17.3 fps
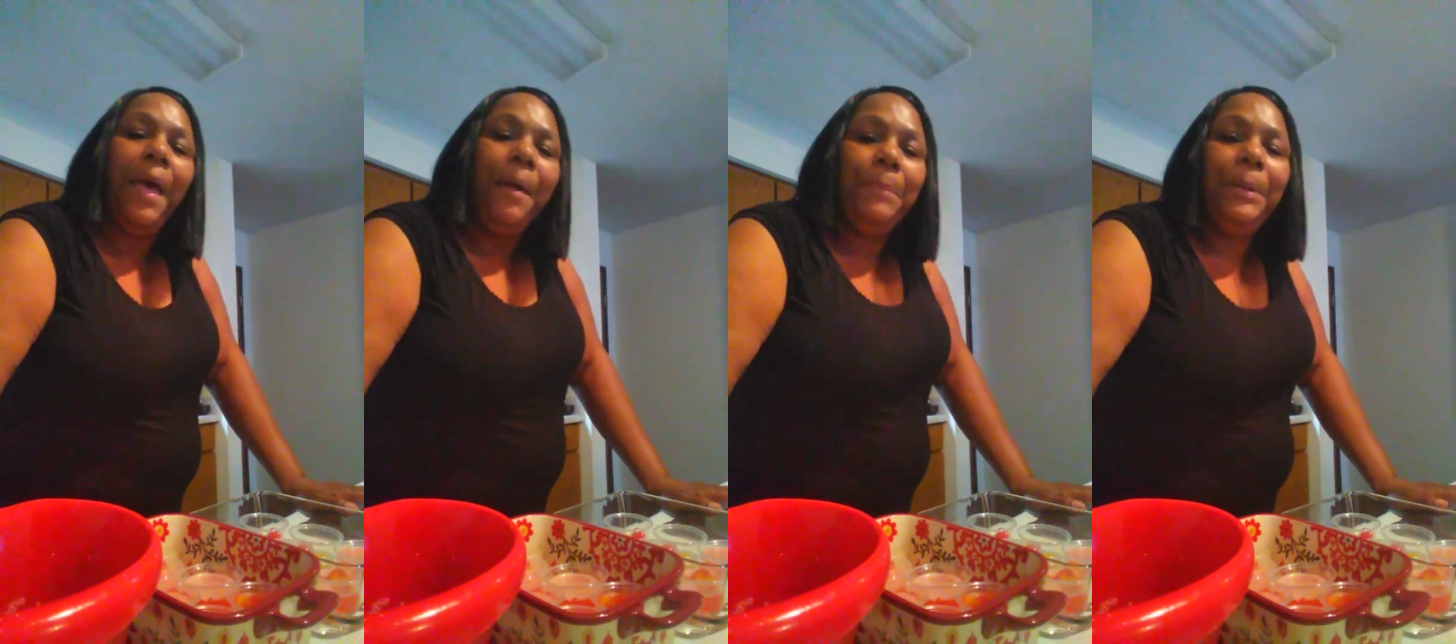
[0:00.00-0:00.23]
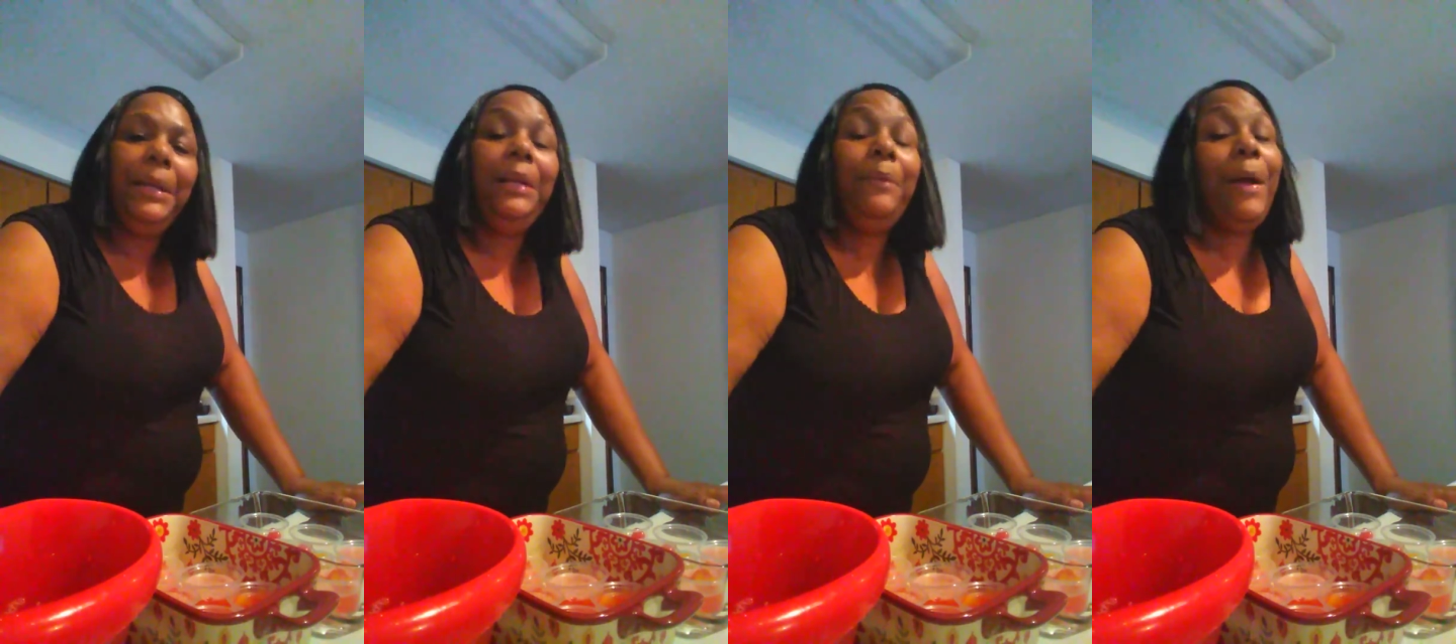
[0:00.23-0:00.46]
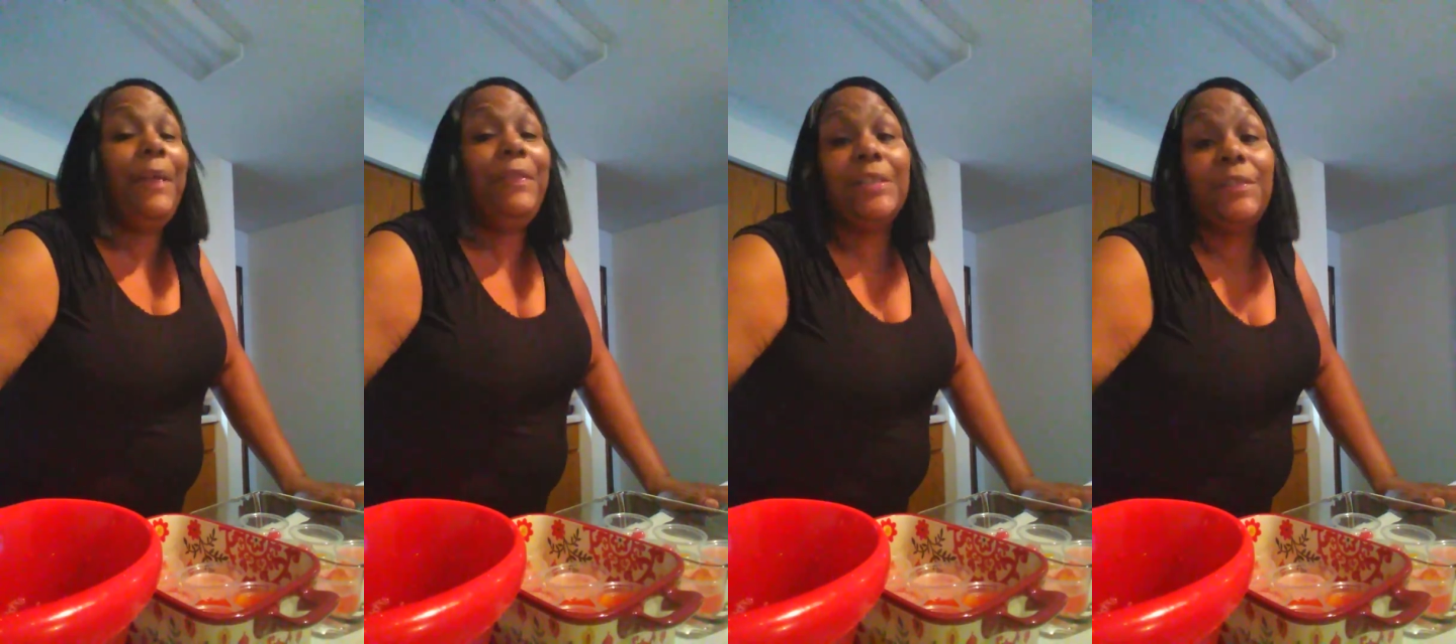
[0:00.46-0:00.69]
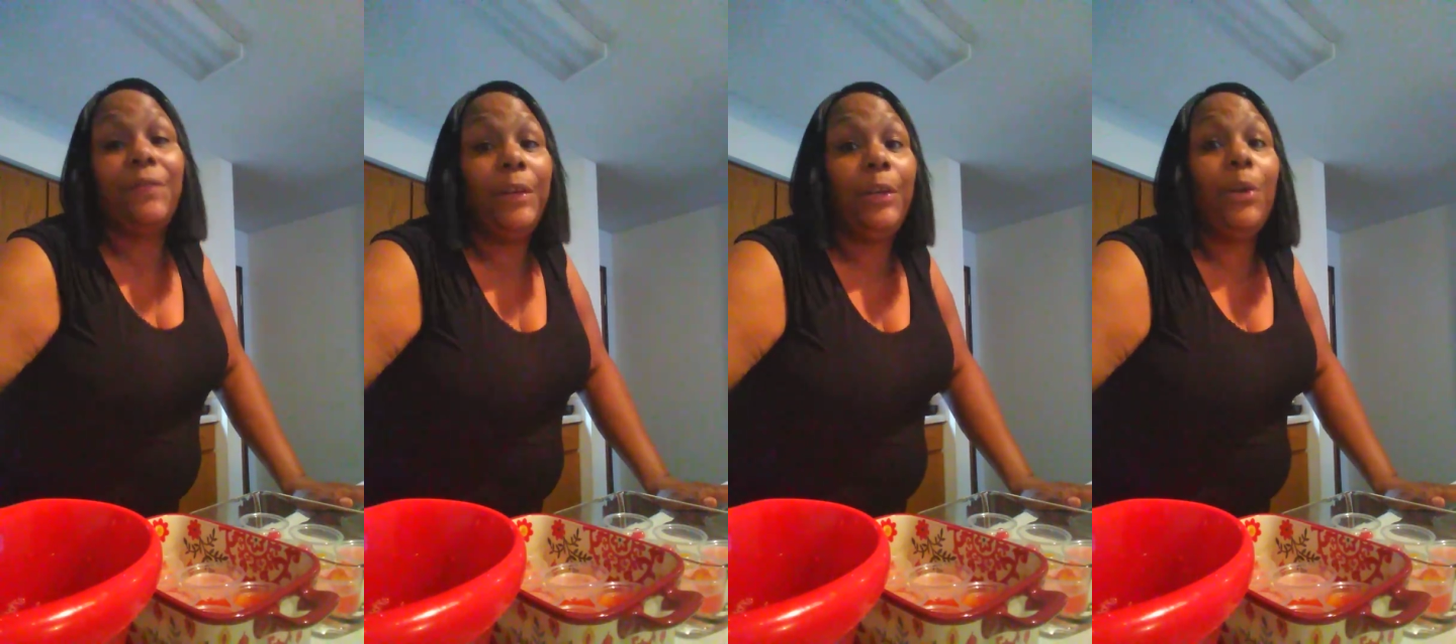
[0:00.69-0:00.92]
But anyway,
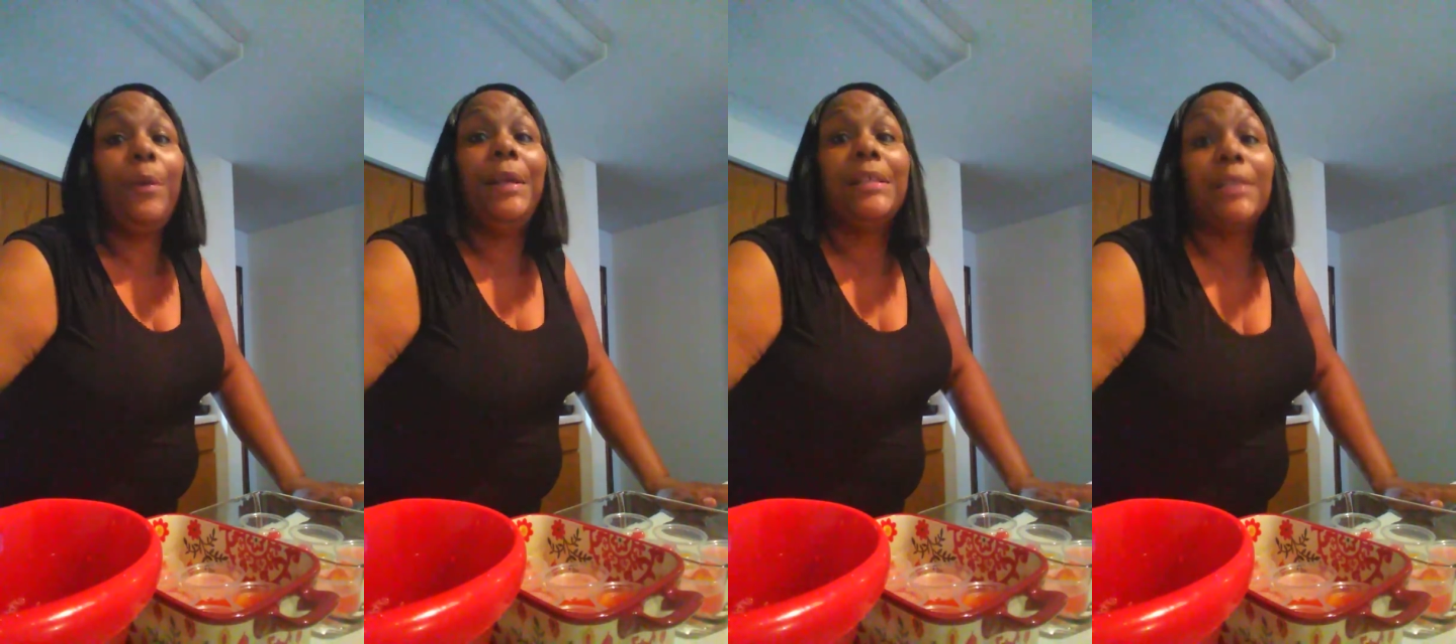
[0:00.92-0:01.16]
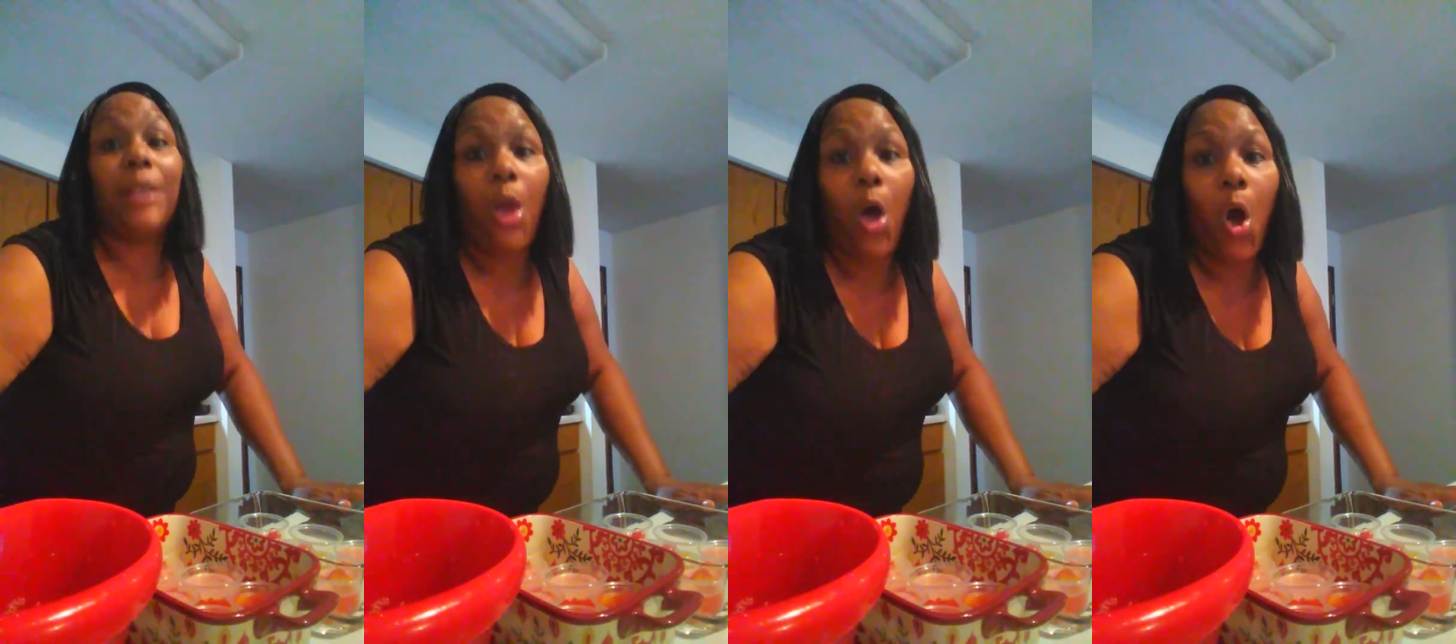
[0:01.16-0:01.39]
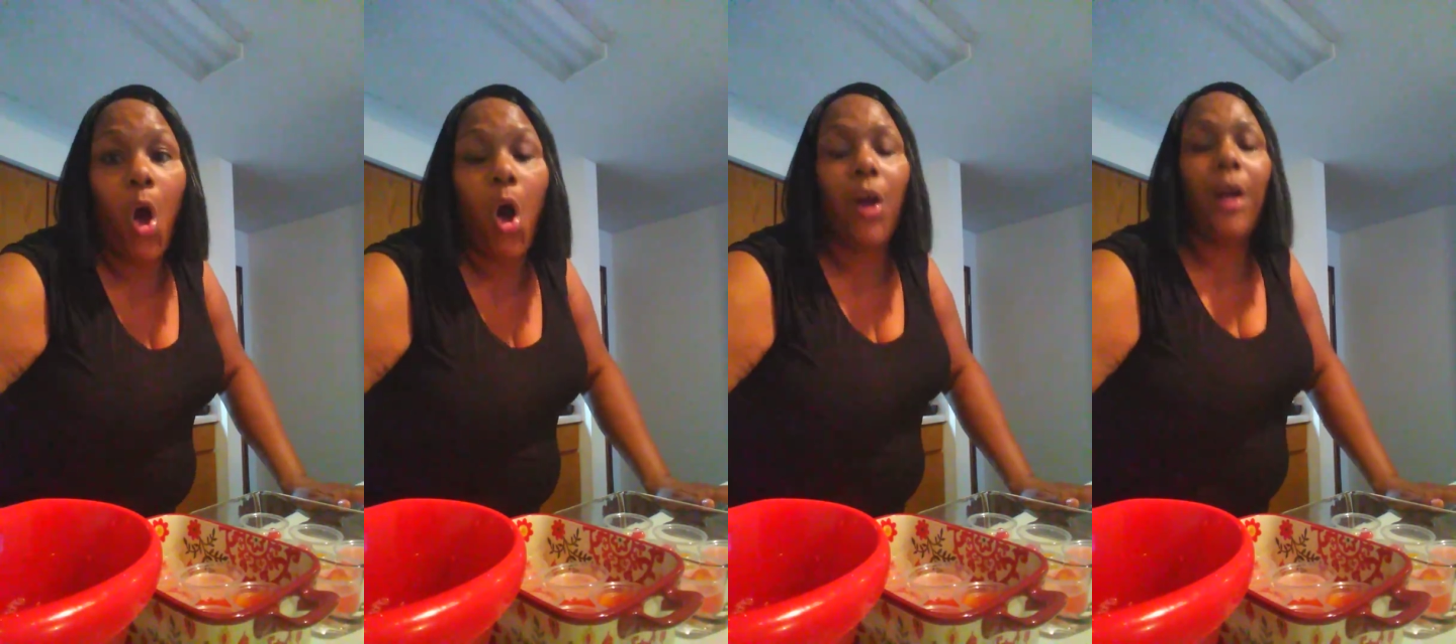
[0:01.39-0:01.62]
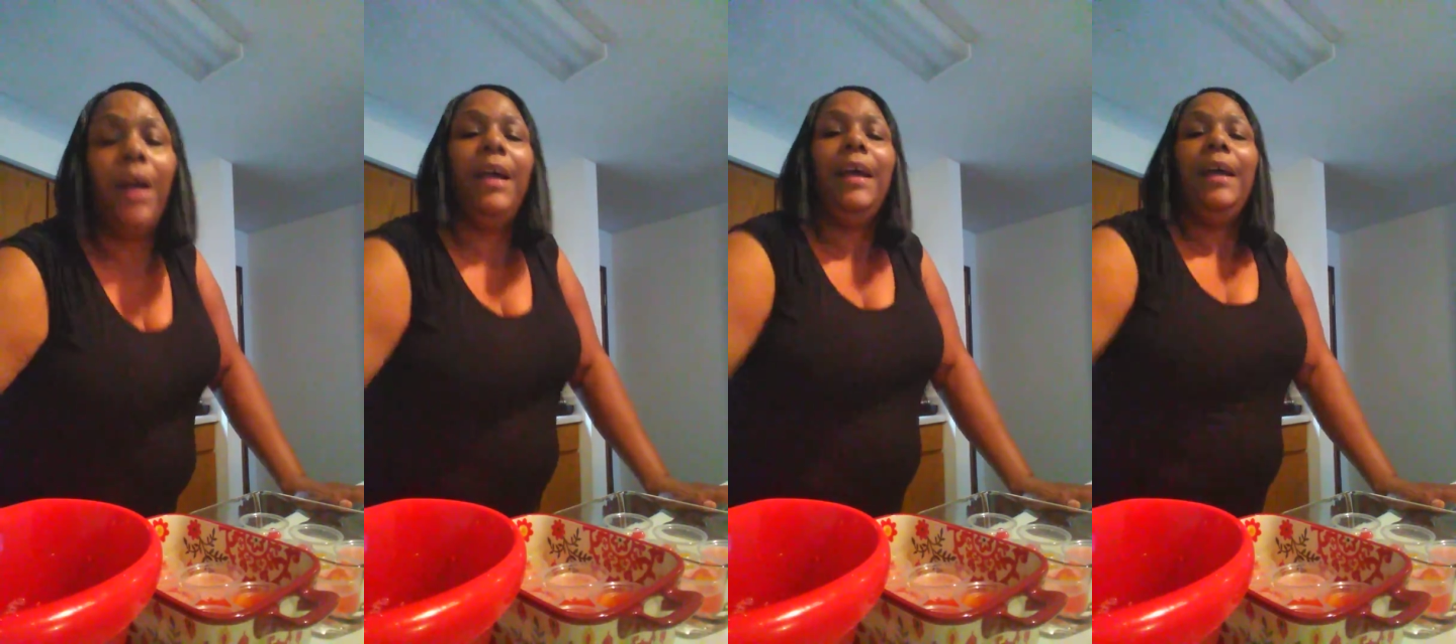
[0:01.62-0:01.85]
this video is
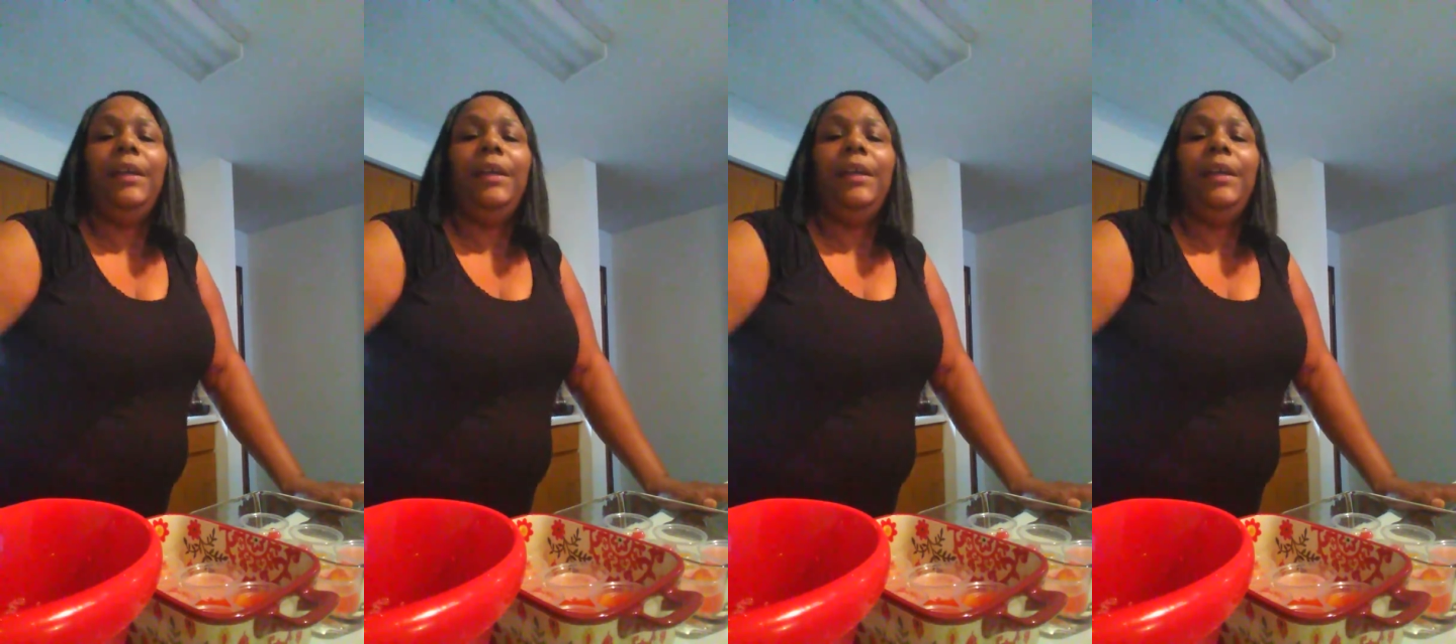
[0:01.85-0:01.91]
long.